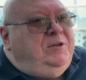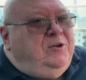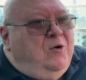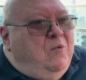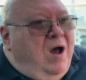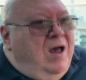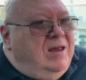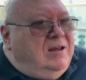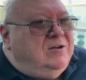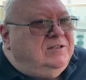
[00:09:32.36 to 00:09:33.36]
you know
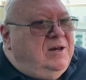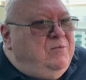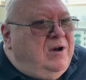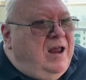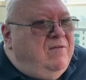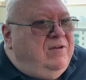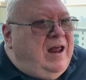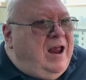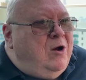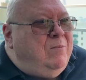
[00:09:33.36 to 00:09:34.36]
why? Because they were having
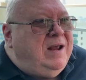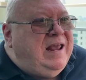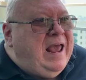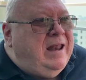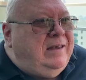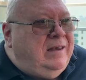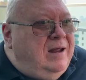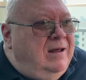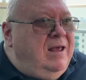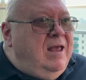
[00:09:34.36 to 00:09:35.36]
Airmageddon.
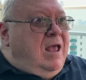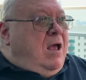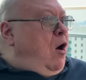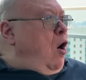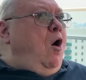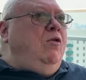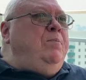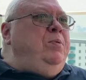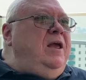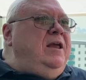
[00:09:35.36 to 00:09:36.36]
All the
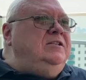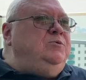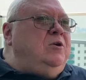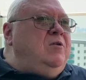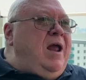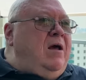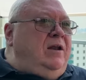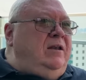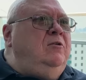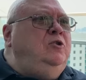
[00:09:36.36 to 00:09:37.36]
planes were
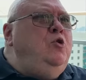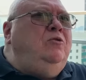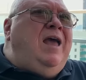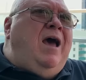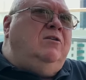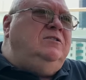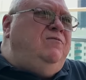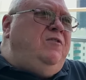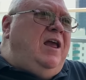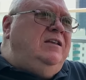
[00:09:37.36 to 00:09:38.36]
grounded, two thousand
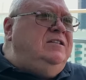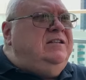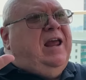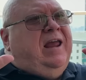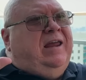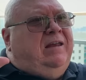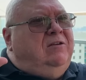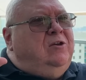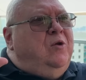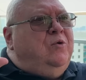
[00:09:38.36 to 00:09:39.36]
flights a day,
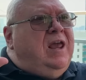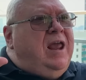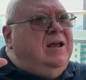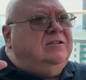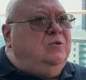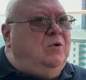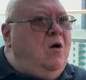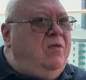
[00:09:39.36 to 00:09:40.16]
you know, canceled, all